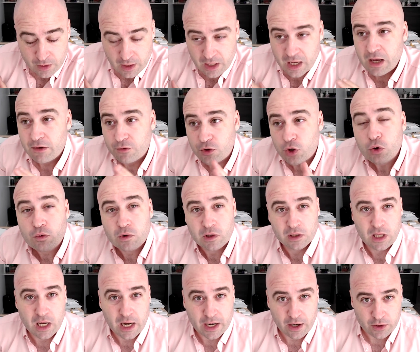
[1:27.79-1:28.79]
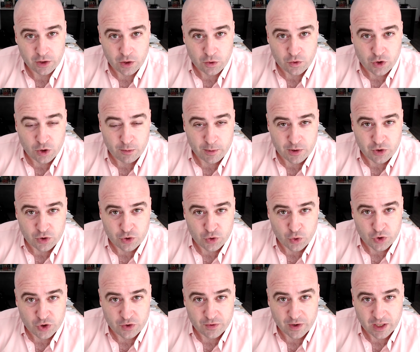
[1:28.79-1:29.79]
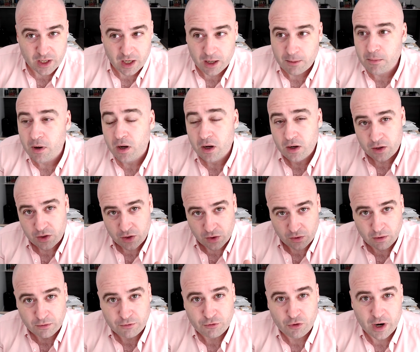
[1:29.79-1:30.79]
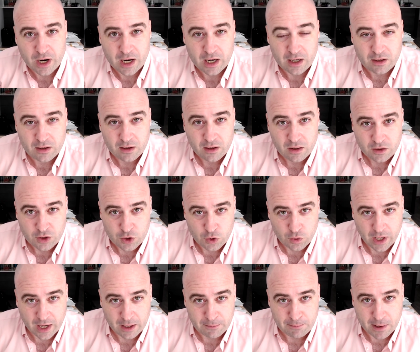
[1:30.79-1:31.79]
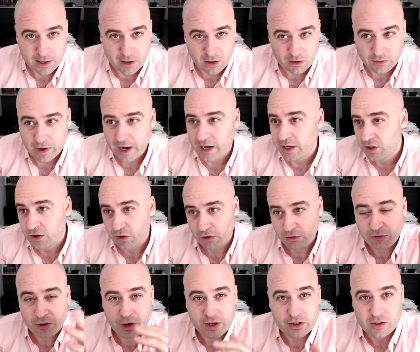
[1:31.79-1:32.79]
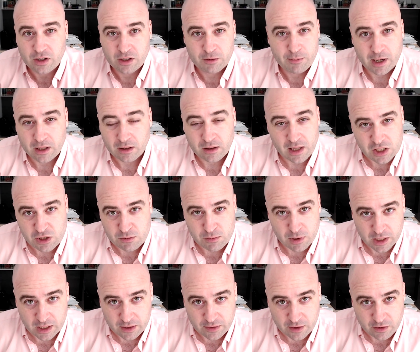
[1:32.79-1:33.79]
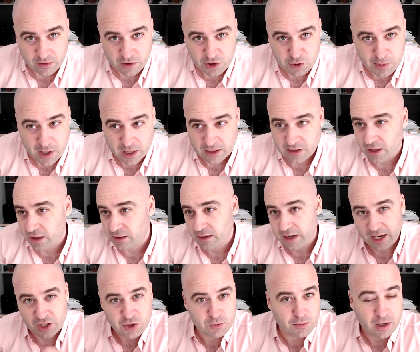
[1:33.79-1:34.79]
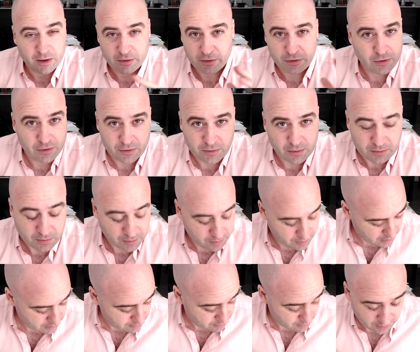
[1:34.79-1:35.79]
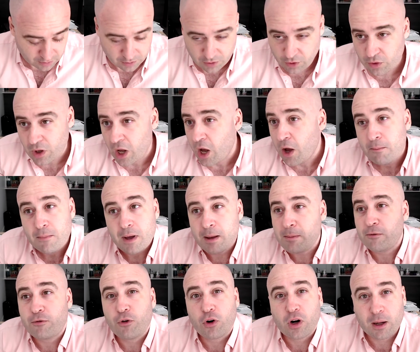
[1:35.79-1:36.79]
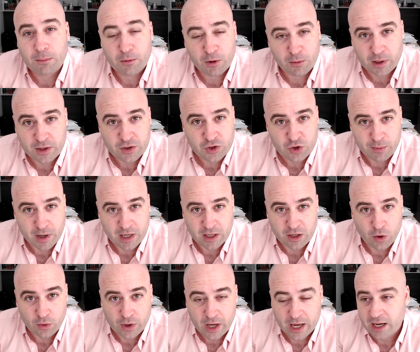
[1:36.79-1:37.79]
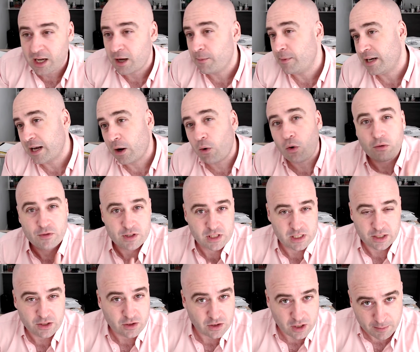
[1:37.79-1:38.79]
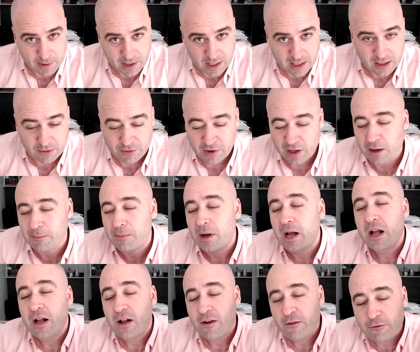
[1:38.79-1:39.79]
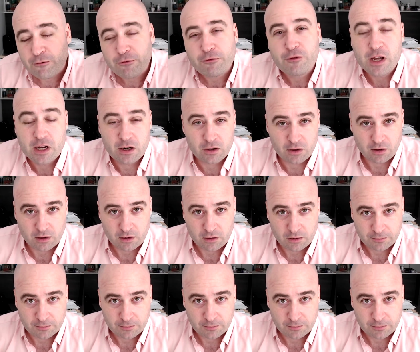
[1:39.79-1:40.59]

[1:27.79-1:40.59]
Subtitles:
If you rely on YouTube as your source of income, you're afraid you can't pay your rent. You're afraid you're going to make less money than you're expecting next month. Maybe for a couple of months you made an okay income and now all of a sudden you're not making enough income. Fear.